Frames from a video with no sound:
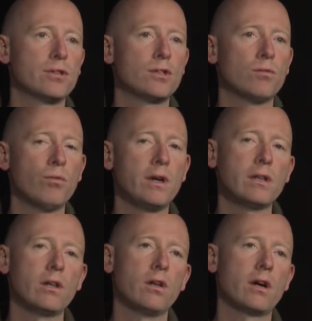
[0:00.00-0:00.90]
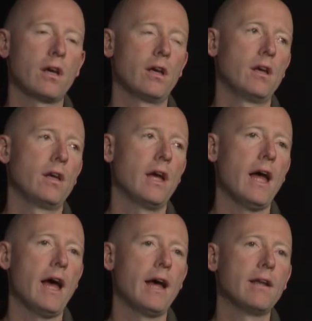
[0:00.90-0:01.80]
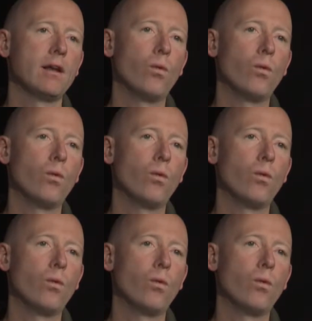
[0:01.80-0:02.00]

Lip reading: to really look at